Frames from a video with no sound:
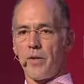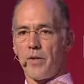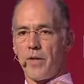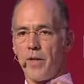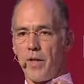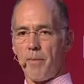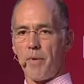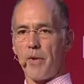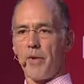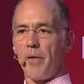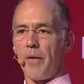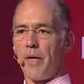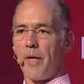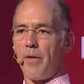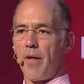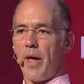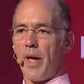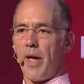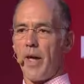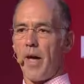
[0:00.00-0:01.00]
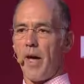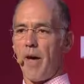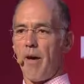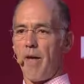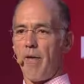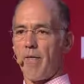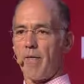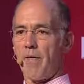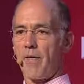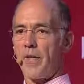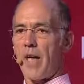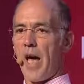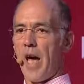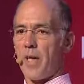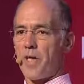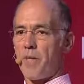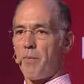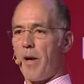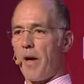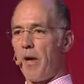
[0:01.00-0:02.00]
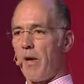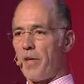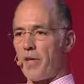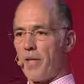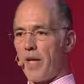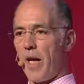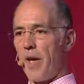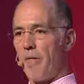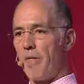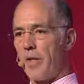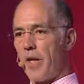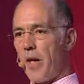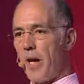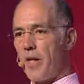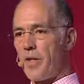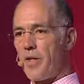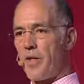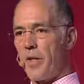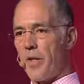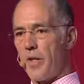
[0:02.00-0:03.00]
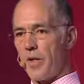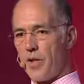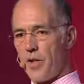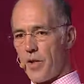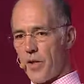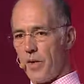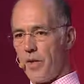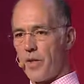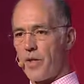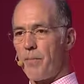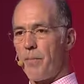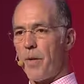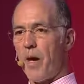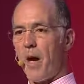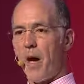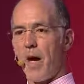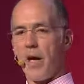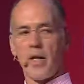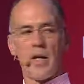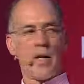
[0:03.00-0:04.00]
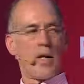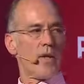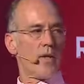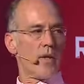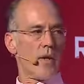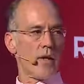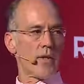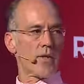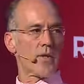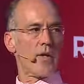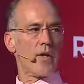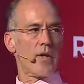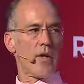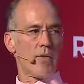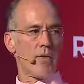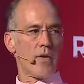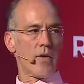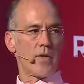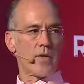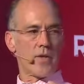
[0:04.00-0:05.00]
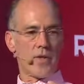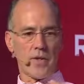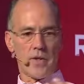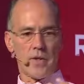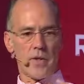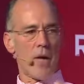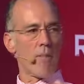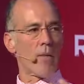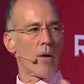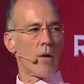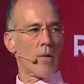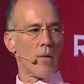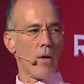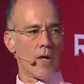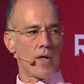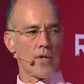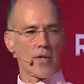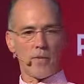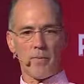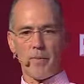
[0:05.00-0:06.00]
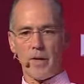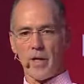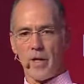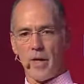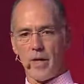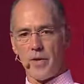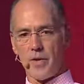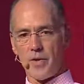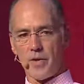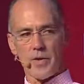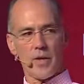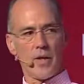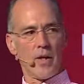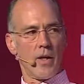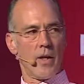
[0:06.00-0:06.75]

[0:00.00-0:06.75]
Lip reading: Typically, they have taxpayers and FDIC insurance behind it, and thus the different systemic risk, because